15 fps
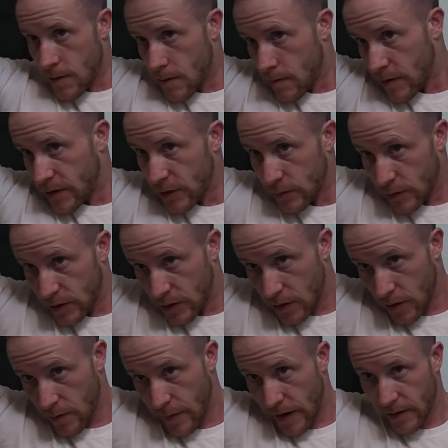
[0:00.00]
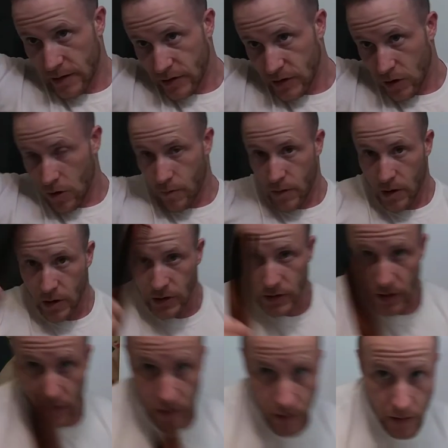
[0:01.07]
Which is what's good about this comb because
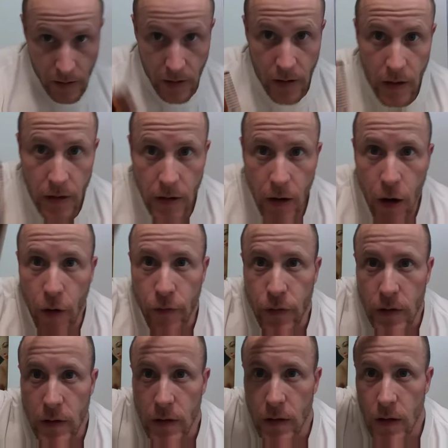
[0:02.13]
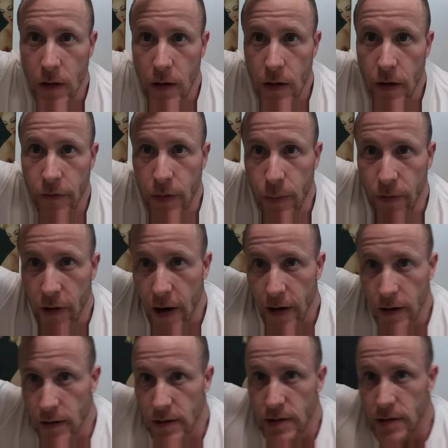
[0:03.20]
the, you know, if, if the
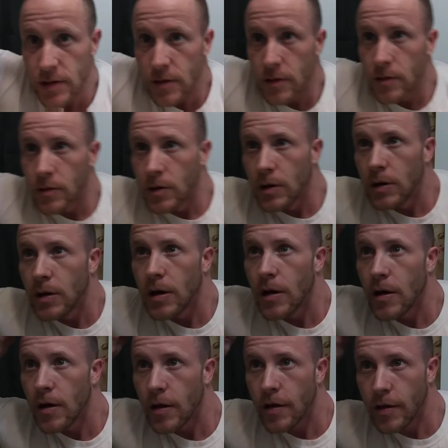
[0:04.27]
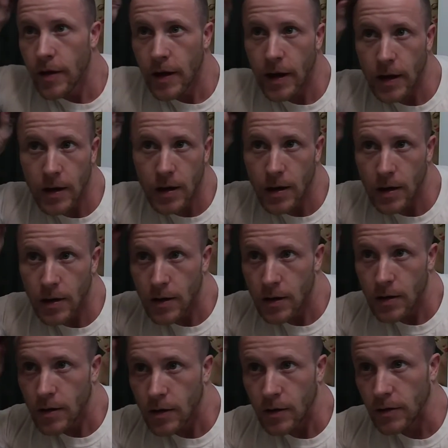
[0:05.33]
product is too thick
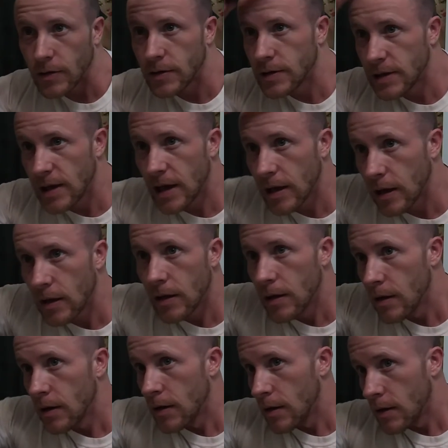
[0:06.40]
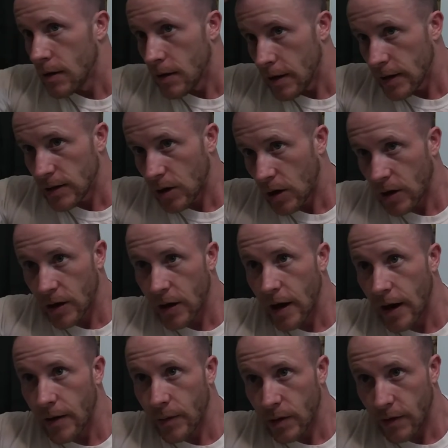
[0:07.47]
or sticky, it's hard to
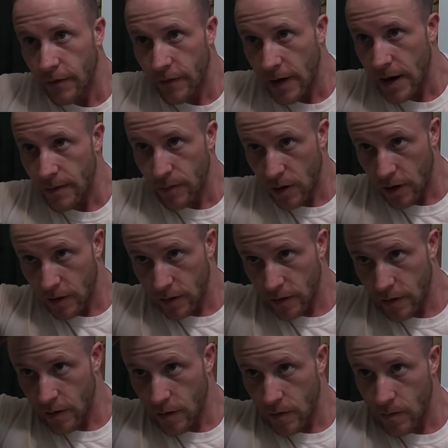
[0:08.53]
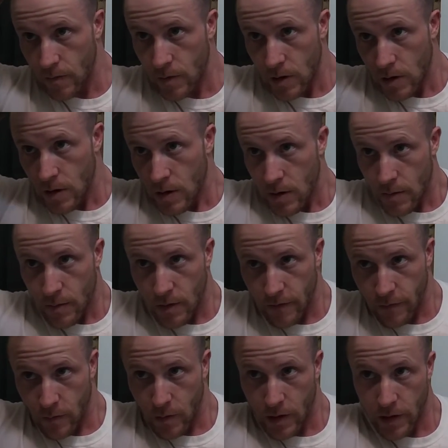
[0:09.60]
get it with the fine part of the comb, but
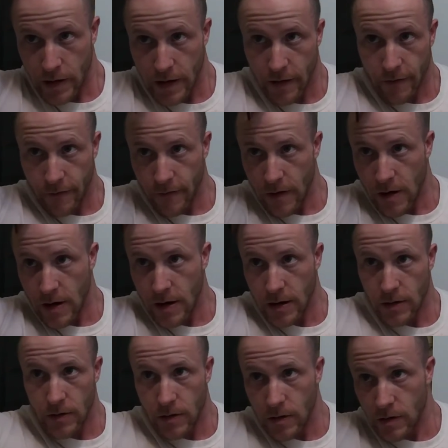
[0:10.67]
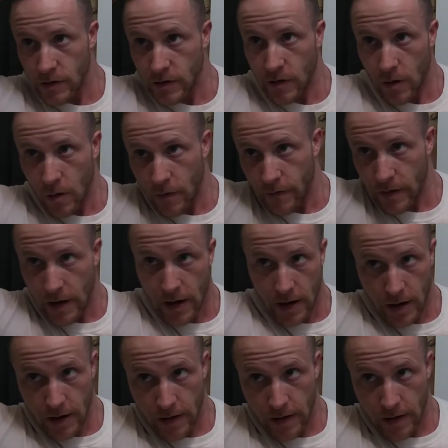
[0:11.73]
if you want your hair fine, you just go over that